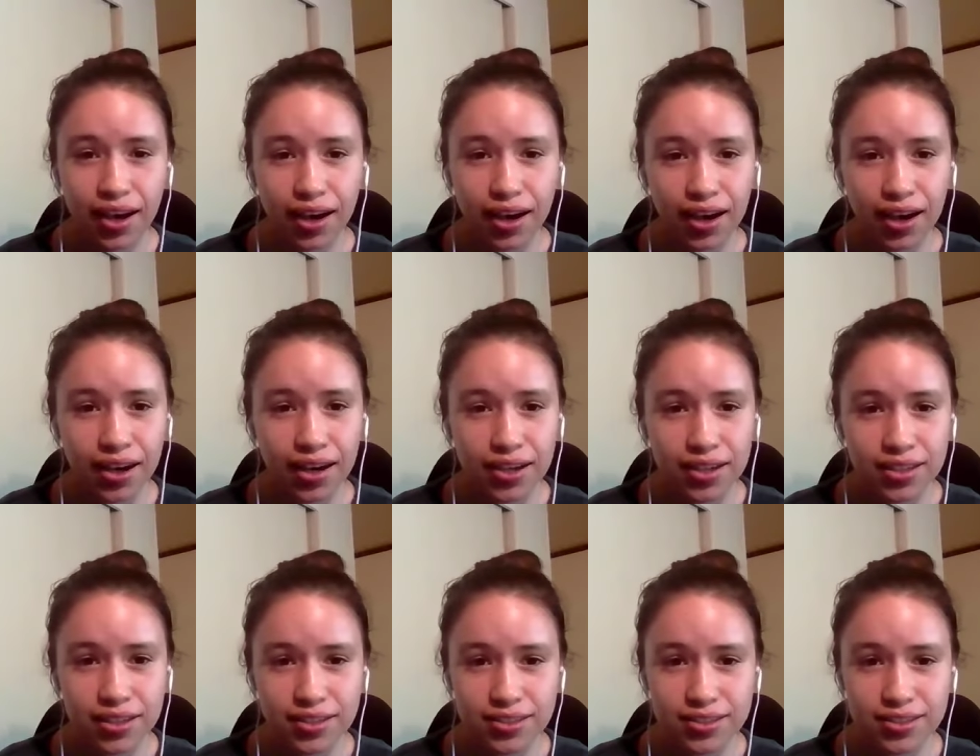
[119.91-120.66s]

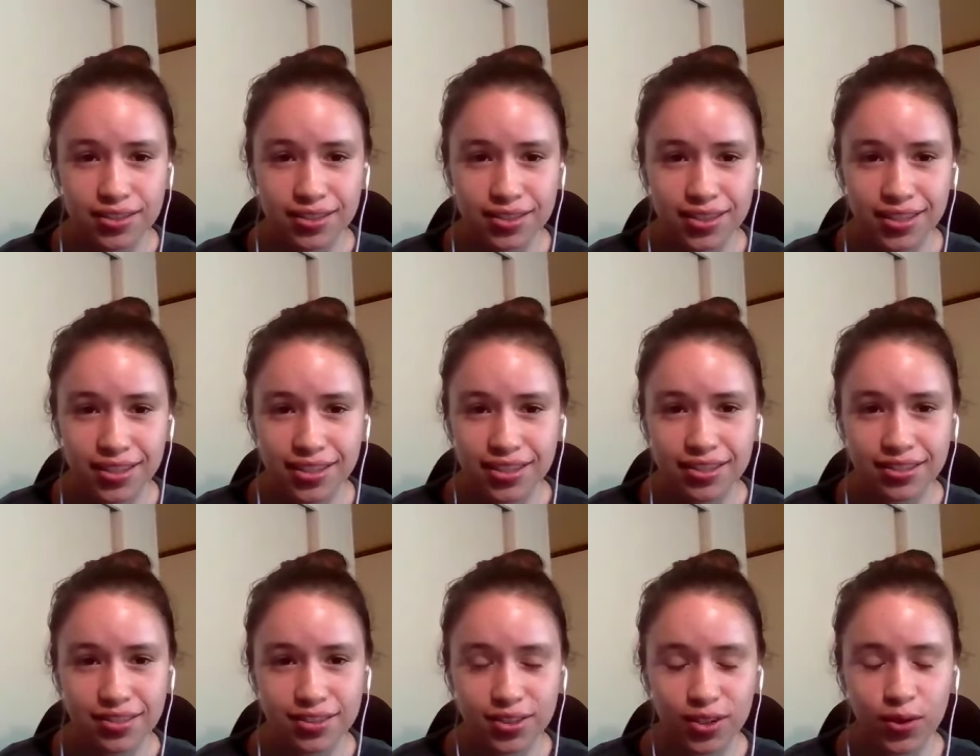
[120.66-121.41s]
I
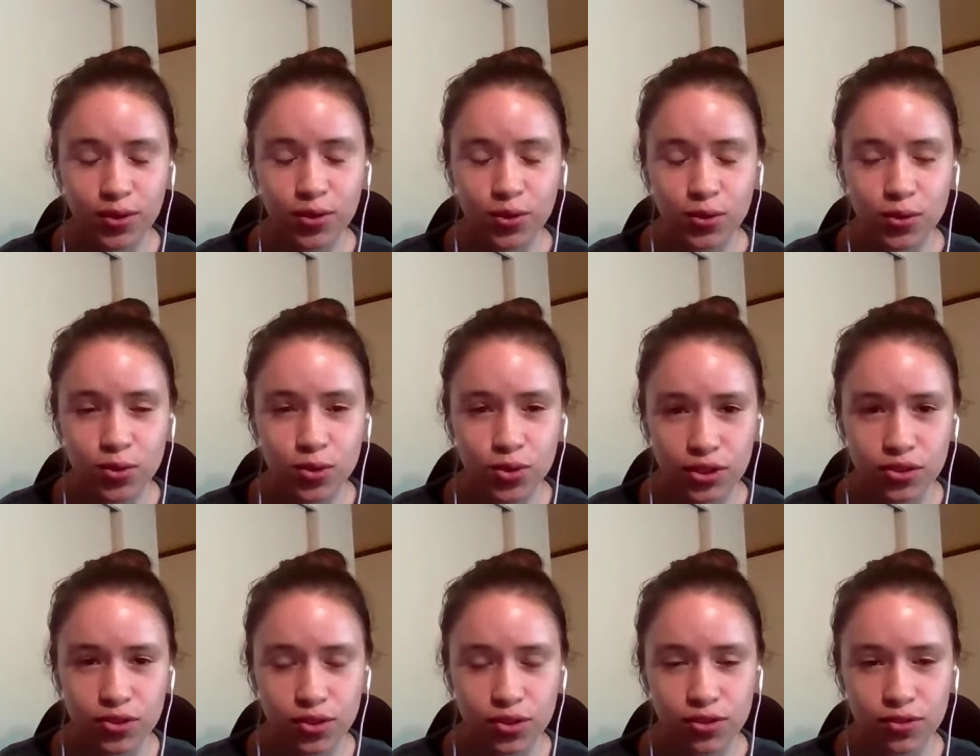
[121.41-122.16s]
couldn't go to
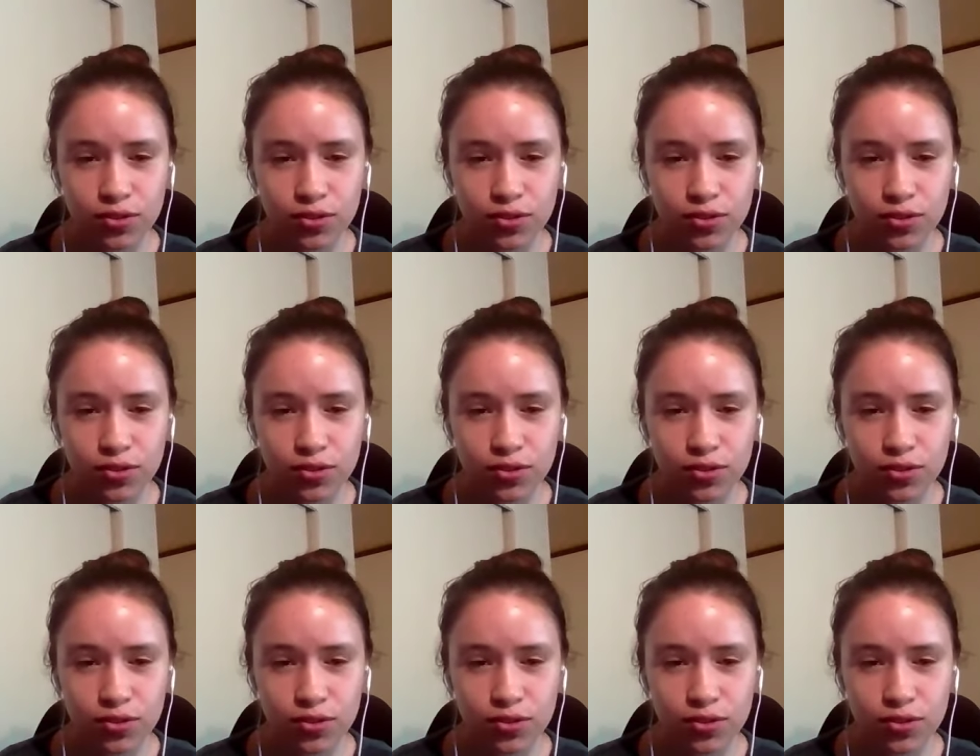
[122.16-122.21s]
straight to